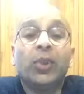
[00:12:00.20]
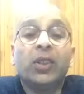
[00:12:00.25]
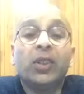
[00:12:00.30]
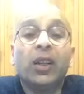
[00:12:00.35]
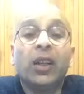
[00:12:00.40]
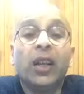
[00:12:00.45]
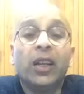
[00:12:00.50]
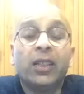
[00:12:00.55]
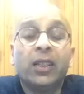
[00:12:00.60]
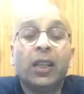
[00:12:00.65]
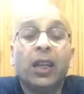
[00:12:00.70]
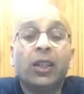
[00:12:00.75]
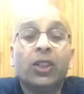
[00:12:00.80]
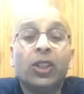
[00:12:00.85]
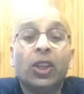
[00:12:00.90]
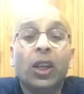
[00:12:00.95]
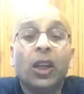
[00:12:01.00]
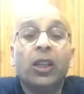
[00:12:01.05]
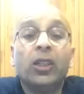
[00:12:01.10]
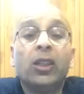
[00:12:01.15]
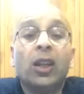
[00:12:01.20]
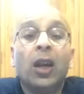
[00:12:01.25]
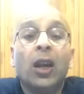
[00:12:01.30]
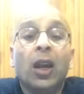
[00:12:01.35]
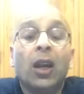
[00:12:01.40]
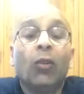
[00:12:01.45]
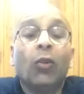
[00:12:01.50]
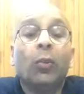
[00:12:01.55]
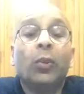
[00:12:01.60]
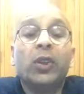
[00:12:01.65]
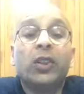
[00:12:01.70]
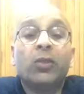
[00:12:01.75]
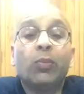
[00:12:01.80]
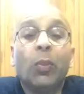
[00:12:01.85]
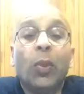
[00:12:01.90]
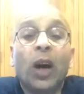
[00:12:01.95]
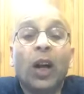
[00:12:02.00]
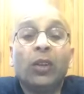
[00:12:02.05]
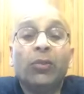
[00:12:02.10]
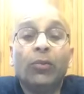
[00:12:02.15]
person has not changed, it would be
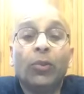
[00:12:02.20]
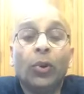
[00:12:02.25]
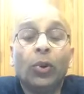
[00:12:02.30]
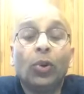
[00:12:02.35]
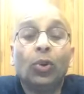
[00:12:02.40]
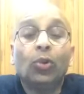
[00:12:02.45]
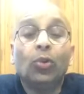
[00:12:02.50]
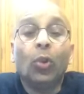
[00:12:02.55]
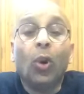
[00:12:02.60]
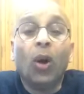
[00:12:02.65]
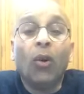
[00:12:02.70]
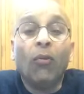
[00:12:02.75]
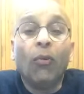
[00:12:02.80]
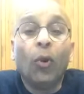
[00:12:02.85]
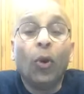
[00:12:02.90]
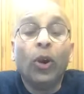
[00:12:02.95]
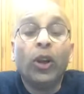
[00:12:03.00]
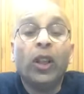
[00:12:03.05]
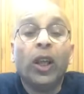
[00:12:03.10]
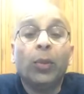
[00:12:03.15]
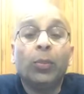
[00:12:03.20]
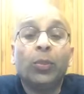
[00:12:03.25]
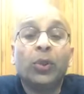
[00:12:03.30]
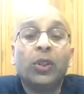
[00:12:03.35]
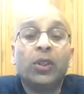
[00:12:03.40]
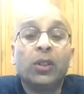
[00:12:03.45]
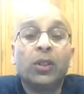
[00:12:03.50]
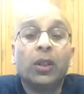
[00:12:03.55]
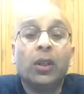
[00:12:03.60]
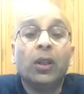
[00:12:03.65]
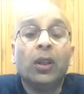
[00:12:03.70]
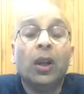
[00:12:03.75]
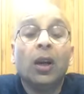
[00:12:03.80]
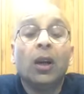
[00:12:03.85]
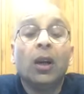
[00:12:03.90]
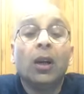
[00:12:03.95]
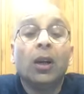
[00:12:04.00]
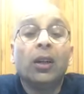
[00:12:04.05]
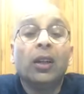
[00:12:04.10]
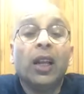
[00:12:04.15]
smart for you to avoid that person,
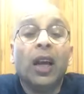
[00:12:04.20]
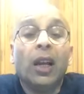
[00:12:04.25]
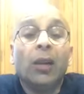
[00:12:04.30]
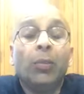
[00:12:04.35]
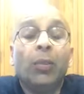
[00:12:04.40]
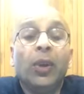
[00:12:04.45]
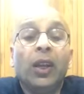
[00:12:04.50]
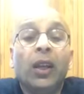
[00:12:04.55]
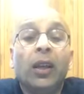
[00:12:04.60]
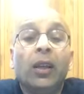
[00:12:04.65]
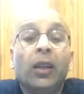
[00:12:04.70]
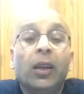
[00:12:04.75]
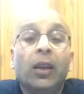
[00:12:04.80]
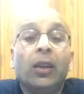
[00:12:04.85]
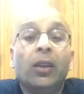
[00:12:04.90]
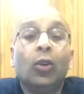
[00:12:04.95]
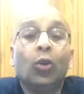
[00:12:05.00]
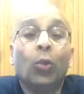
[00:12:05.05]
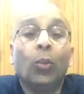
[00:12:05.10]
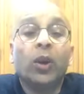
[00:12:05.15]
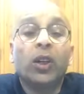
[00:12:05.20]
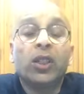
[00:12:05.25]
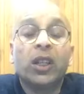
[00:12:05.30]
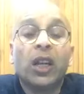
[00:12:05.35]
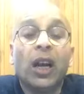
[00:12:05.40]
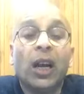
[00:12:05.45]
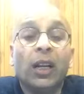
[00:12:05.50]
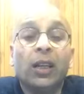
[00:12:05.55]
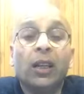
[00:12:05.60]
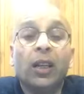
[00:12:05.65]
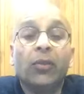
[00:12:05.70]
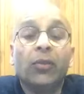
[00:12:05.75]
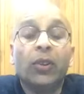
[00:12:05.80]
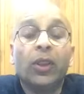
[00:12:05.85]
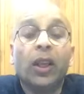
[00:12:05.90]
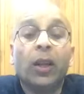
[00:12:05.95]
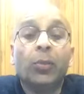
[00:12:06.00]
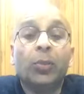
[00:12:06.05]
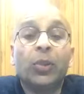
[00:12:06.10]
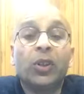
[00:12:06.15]
not be in too much contact with
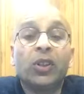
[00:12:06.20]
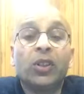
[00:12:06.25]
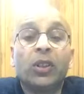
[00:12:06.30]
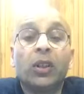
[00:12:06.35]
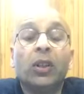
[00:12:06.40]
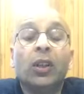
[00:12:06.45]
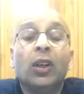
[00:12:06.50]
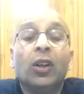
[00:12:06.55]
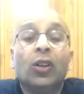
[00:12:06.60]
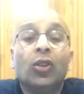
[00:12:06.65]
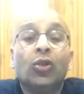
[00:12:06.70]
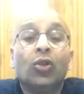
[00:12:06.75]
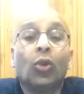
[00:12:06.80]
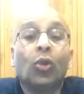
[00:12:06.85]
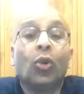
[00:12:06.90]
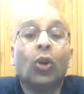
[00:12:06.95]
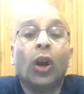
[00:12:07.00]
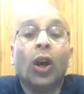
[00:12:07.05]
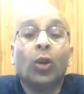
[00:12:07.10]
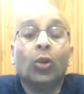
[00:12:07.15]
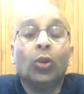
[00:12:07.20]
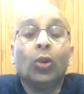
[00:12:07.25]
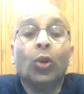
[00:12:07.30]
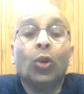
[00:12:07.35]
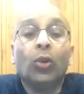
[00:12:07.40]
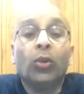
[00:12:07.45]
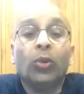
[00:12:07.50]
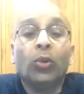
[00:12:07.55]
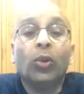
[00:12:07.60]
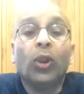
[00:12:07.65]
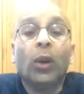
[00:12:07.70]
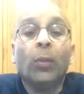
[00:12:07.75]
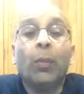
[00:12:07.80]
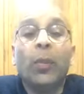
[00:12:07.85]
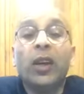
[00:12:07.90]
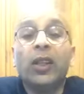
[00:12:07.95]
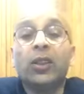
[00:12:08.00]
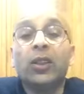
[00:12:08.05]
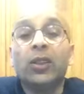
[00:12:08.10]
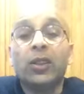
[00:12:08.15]
that person, so you don't have to go through that
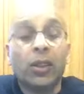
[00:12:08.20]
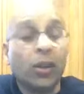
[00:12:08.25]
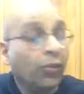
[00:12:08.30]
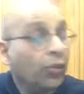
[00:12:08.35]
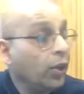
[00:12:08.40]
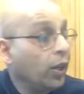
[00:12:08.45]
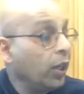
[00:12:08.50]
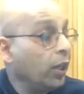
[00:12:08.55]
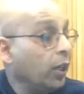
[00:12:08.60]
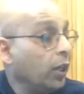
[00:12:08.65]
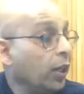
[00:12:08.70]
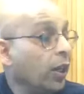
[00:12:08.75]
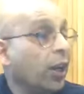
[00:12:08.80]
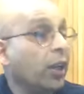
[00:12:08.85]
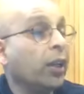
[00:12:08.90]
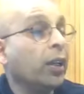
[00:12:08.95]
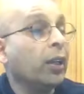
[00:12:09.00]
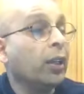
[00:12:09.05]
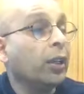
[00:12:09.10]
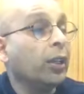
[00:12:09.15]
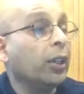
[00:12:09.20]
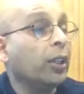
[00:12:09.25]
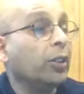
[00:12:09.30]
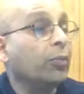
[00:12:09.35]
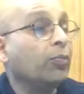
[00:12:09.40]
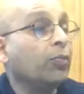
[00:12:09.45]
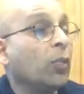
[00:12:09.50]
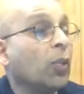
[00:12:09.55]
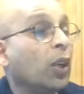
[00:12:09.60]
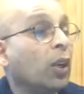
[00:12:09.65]
major suffering again and again.